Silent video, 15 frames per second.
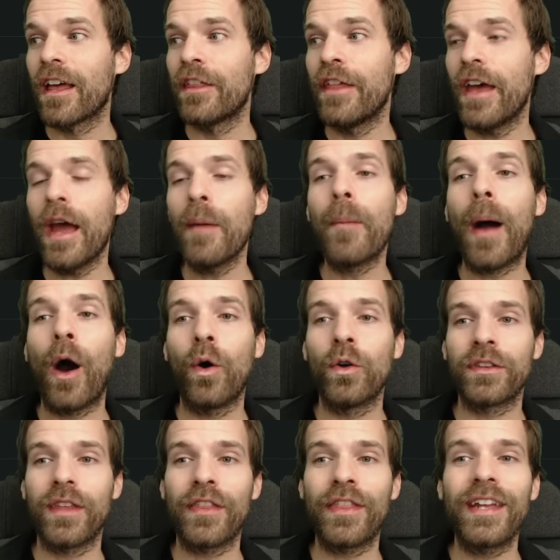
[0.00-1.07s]
the
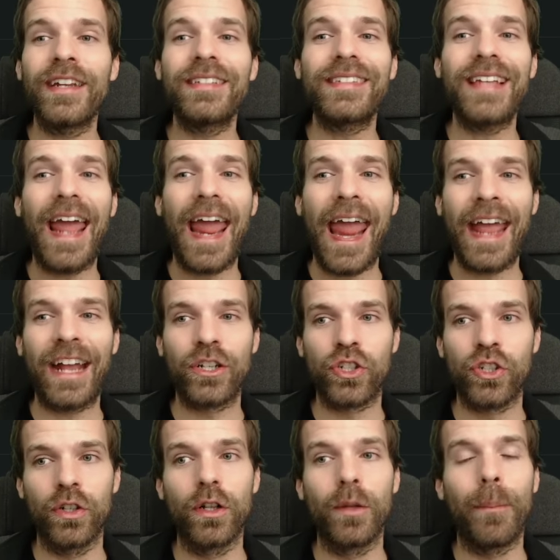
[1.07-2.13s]
amount that is the
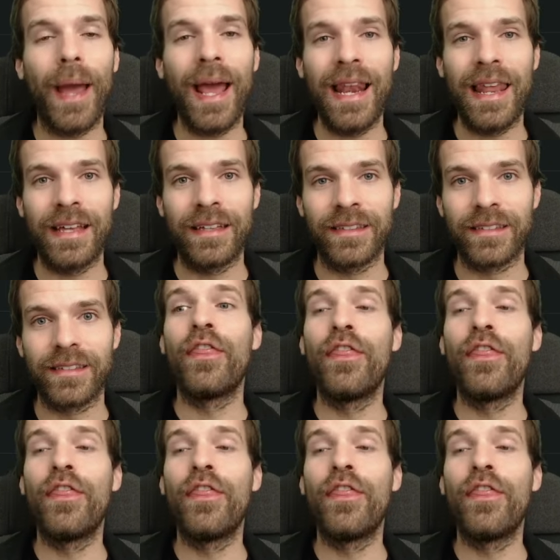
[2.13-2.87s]
actual balance,